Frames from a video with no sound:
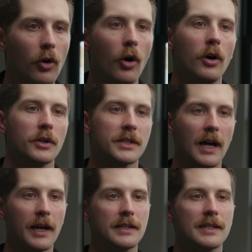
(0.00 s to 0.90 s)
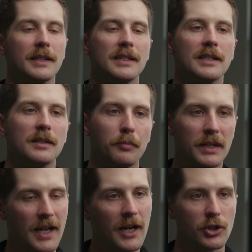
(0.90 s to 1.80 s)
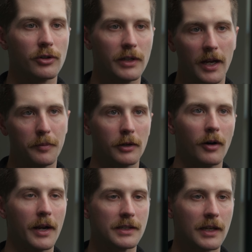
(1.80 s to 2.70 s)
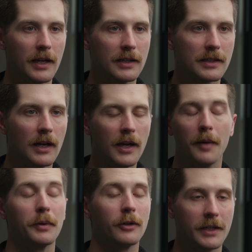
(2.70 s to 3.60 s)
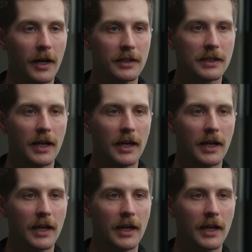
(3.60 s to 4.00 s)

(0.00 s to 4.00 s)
are all signs that this is potentially an epiglottis case, epiglottitis